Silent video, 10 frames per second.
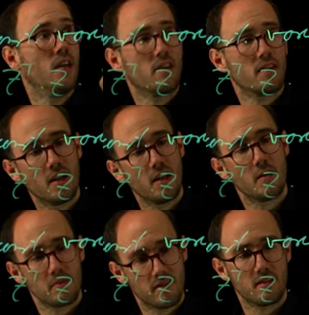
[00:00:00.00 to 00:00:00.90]

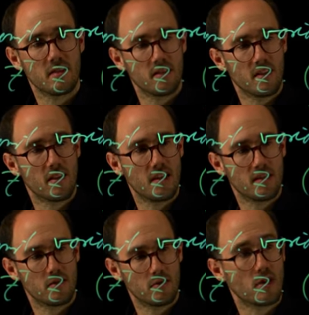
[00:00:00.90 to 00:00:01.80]
times that
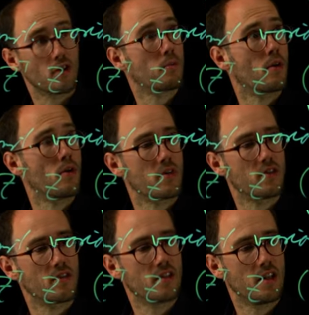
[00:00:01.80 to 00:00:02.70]
transpose
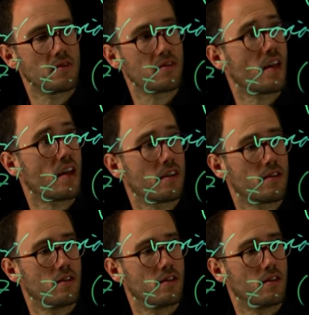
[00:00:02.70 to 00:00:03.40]
times that